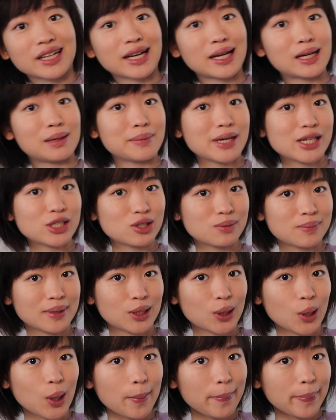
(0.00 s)
Kind of matches my
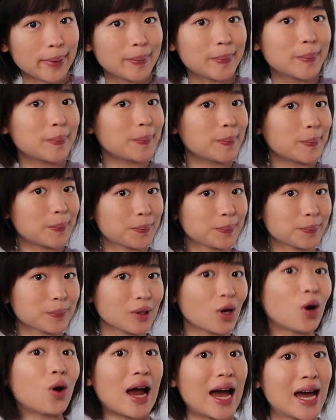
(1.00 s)
top.
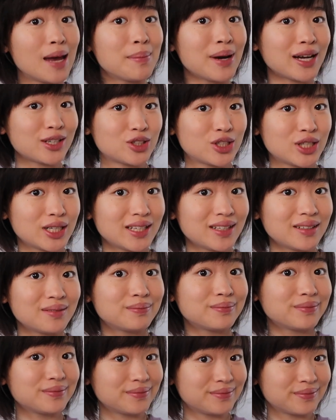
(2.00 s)
Or I matched
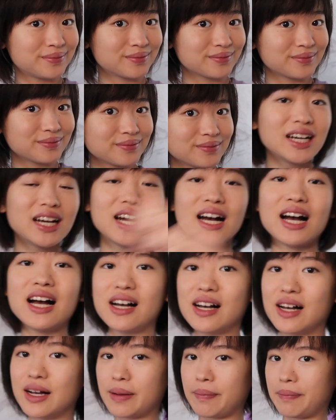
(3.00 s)
it.
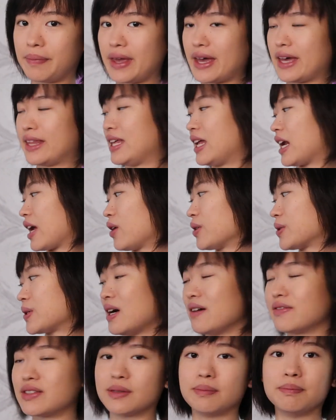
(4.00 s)
And then I also
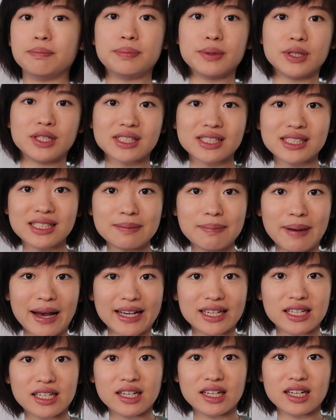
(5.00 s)
have some books
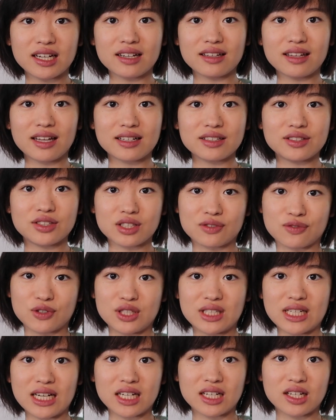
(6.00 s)
back here that is just for
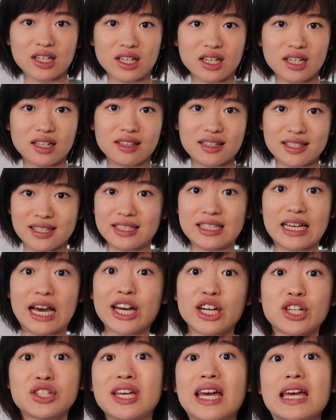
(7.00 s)
decor. This
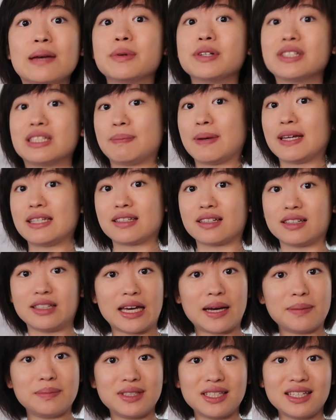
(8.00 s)
entire table is basically
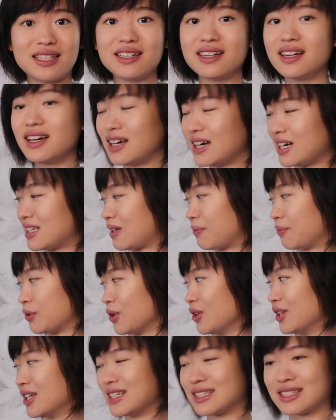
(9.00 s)
empty, except for
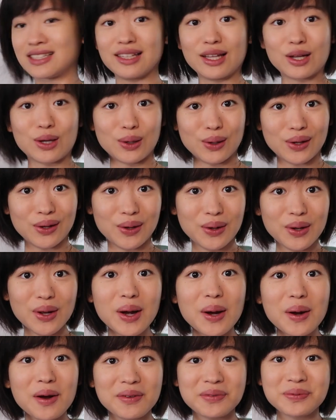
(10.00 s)
this little
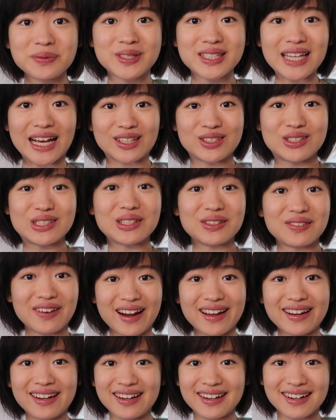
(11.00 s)
section
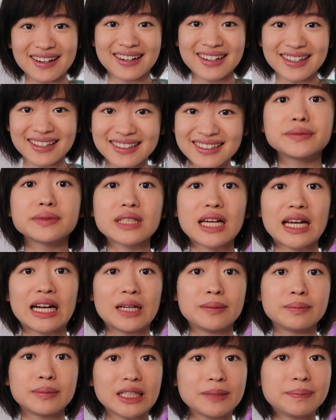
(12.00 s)
right here. And
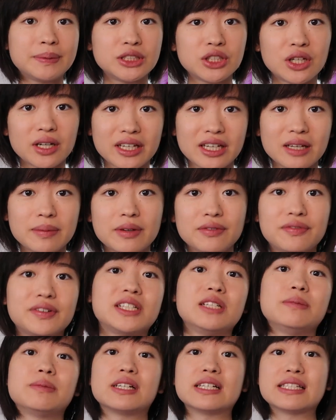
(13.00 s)
I might be talking a bit
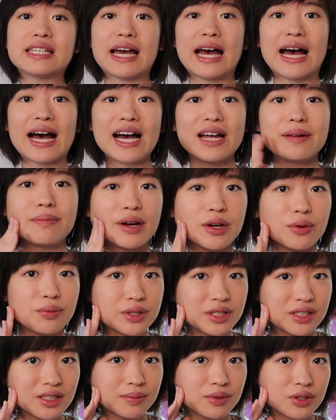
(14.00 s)
funny because I had my
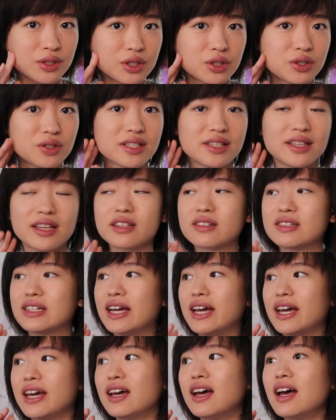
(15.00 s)
wisdom surgery the other
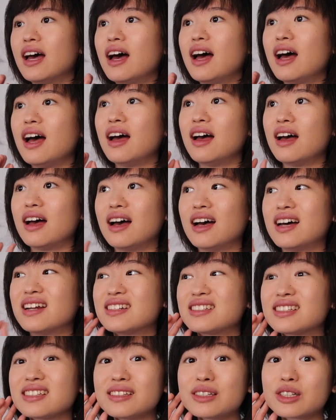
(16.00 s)
day. And
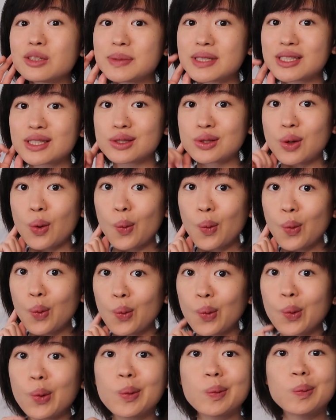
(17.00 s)
it's a little bit
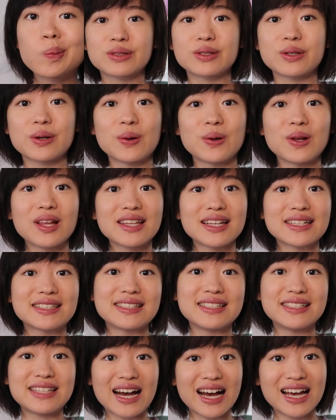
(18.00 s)
sore. So
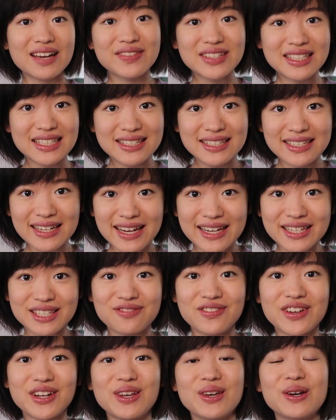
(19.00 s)
let's dive into
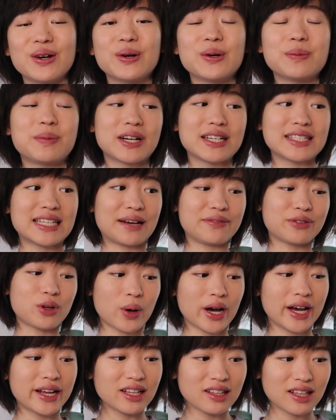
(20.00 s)
today's video because I have
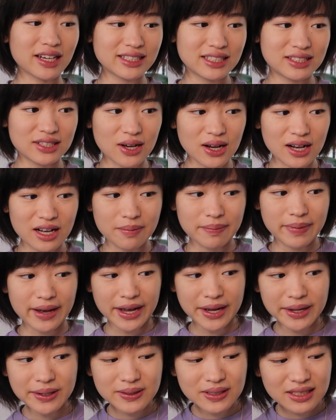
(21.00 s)
quite a lot to talk
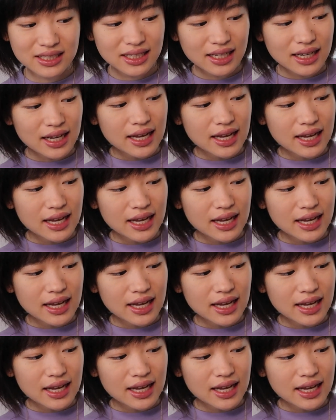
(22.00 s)
about.